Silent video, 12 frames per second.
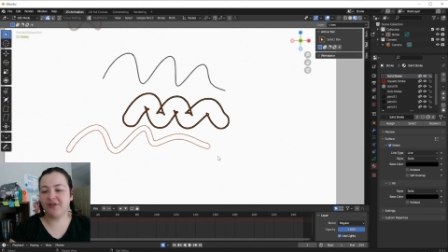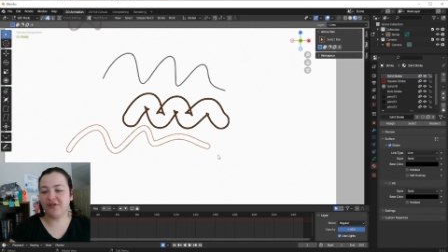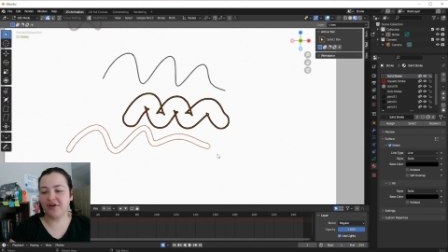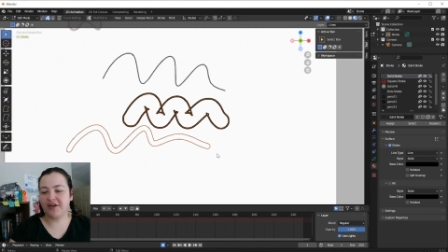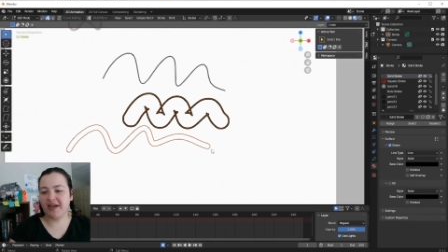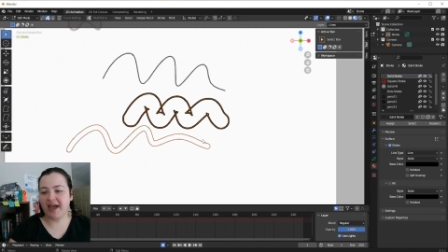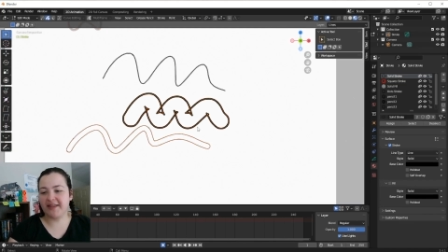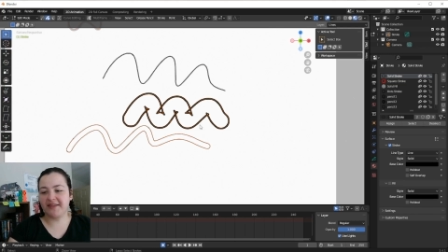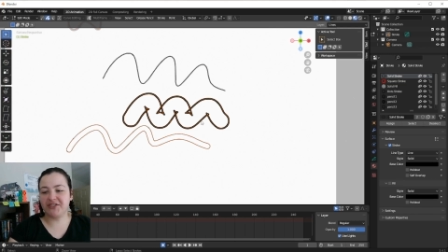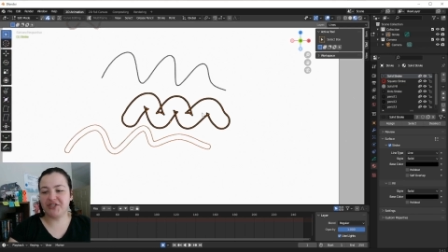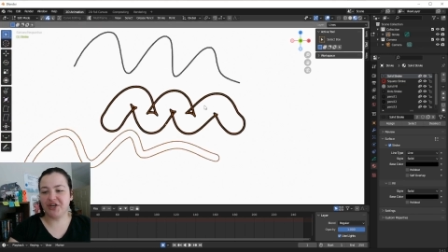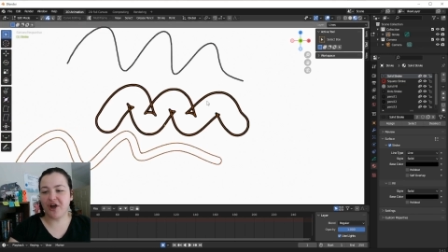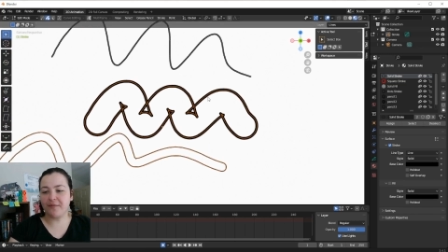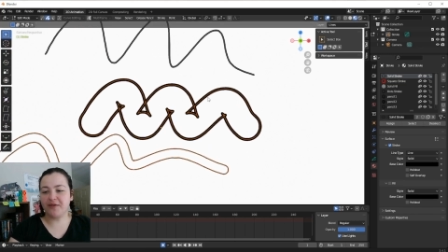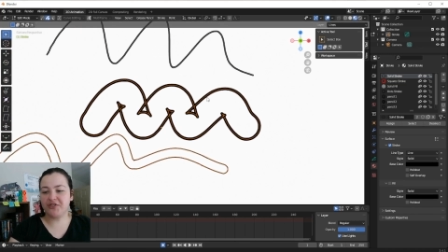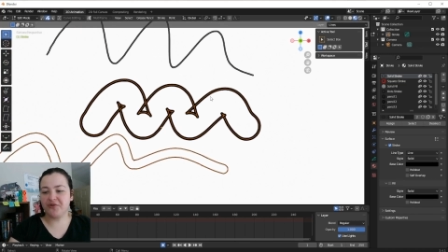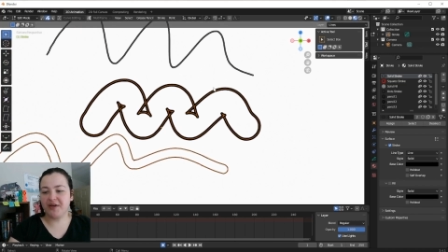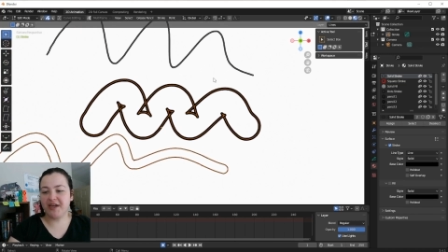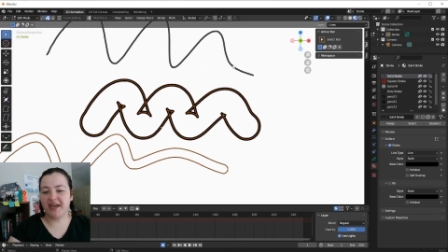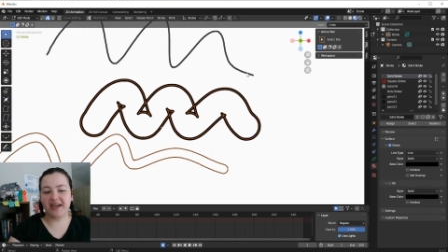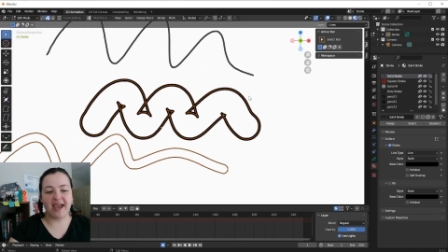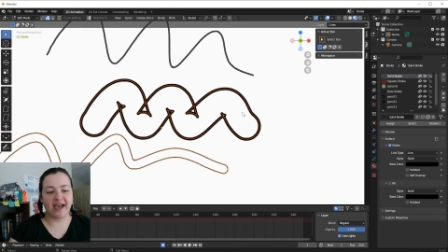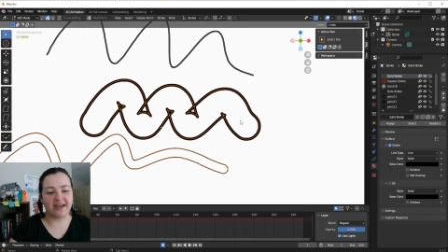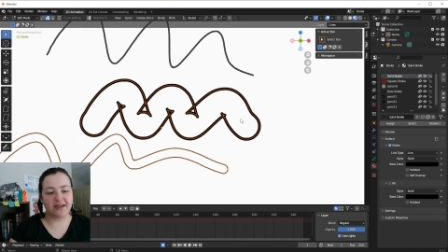look at the geometry in
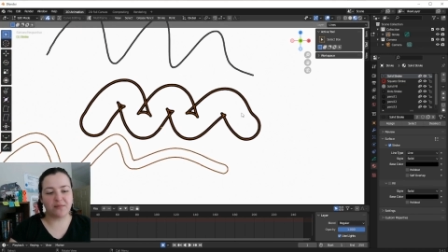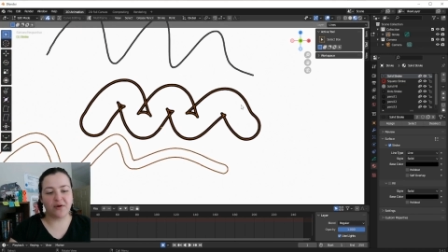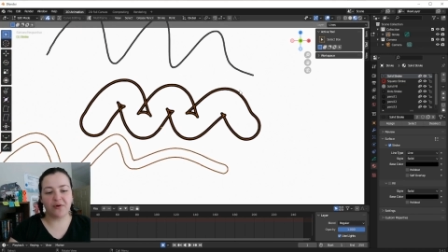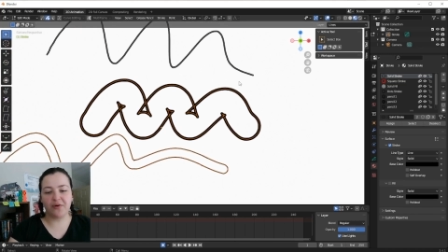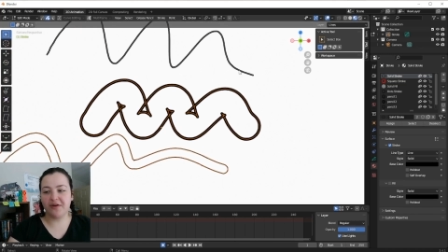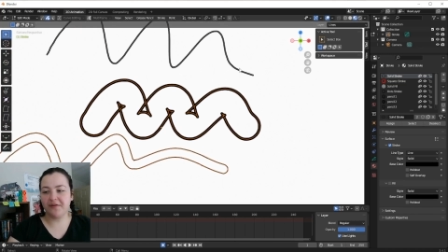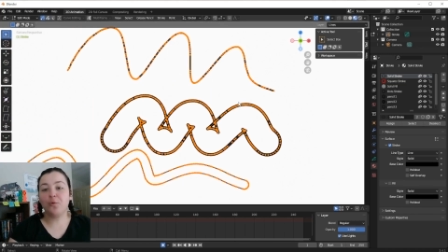edit mode,